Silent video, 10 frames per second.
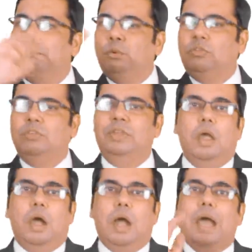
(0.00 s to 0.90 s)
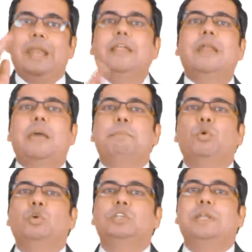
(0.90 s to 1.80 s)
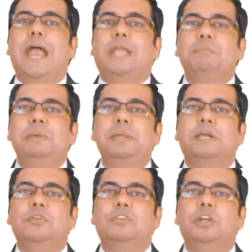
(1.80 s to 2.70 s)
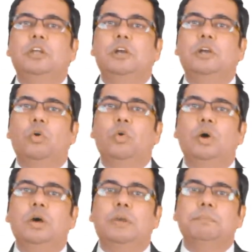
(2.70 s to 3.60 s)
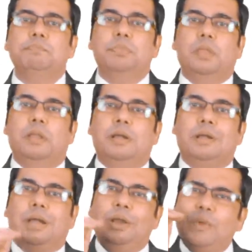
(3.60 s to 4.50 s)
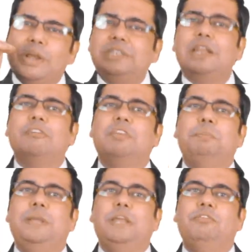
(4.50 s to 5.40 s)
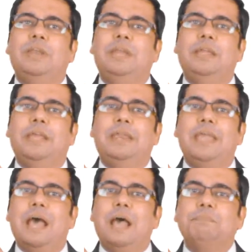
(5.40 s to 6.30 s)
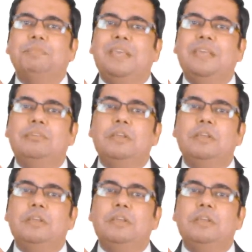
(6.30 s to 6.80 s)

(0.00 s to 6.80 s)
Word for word: processing. Another approach that may be considered over Conventional aseptic filling area is